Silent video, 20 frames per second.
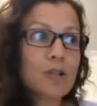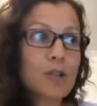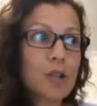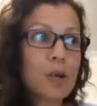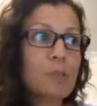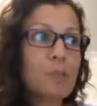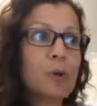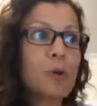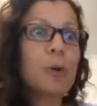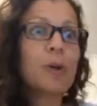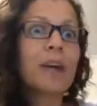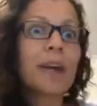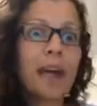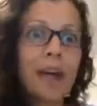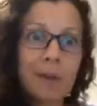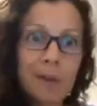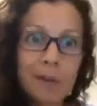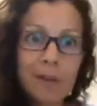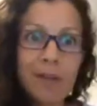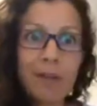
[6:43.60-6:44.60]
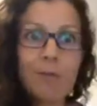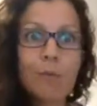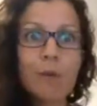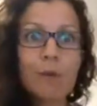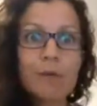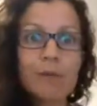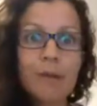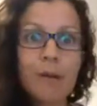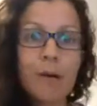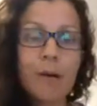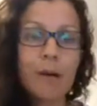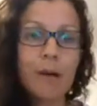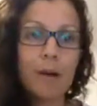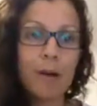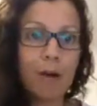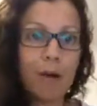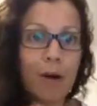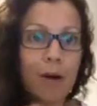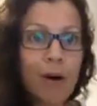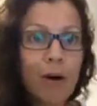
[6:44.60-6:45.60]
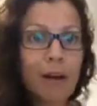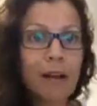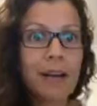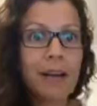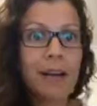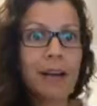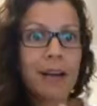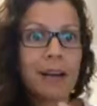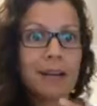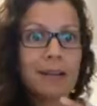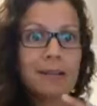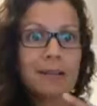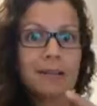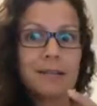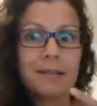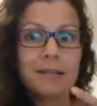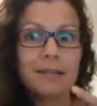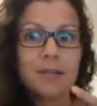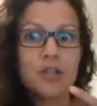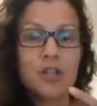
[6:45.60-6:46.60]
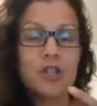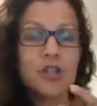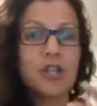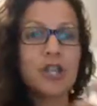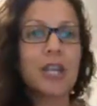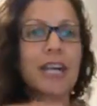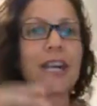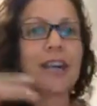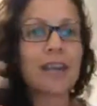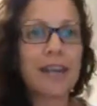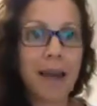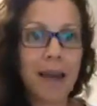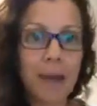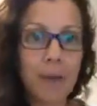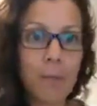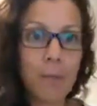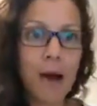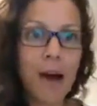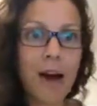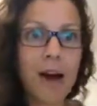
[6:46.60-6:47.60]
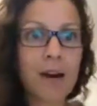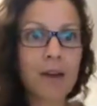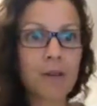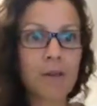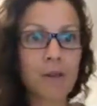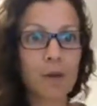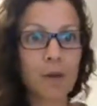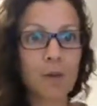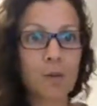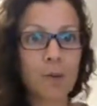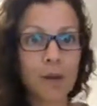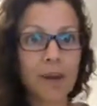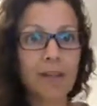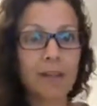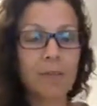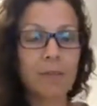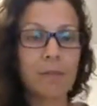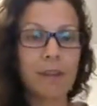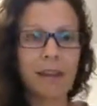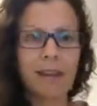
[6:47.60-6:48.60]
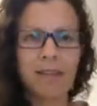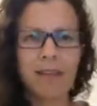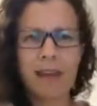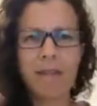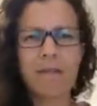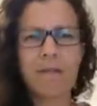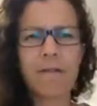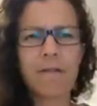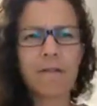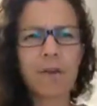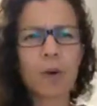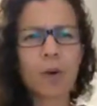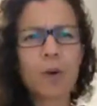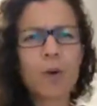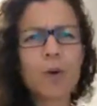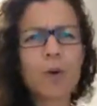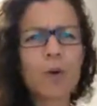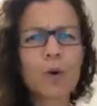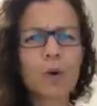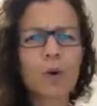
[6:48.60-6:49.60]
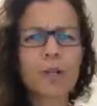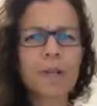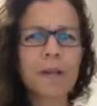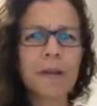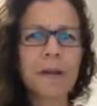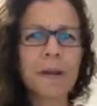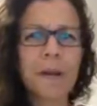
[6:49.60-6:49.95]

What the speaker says: communicate with them what's going on, and share that part of you with them, like that flawed,